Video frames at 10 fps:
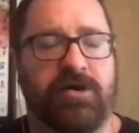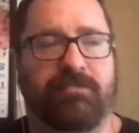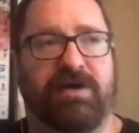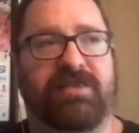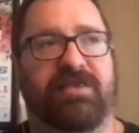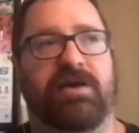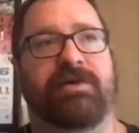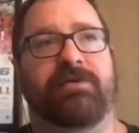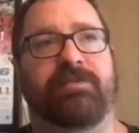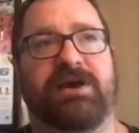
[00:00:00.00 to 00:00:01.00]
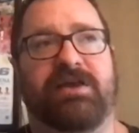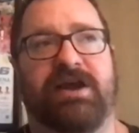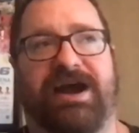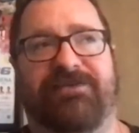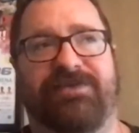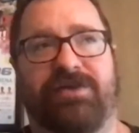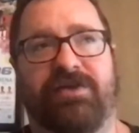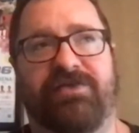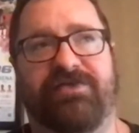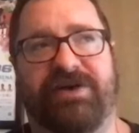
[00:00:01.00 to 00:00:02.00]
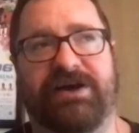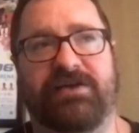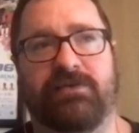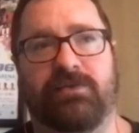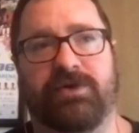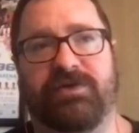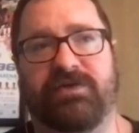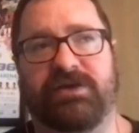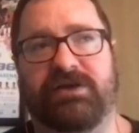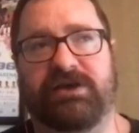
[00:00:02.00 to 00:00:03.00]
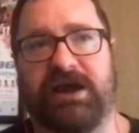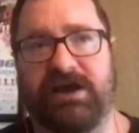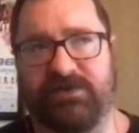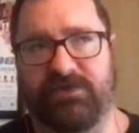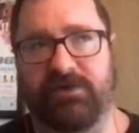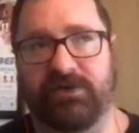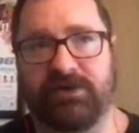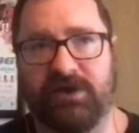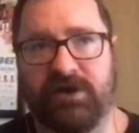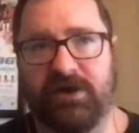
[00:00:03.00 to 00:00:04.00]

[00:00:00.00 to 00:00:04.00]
My theory would be that after this fight was canceled,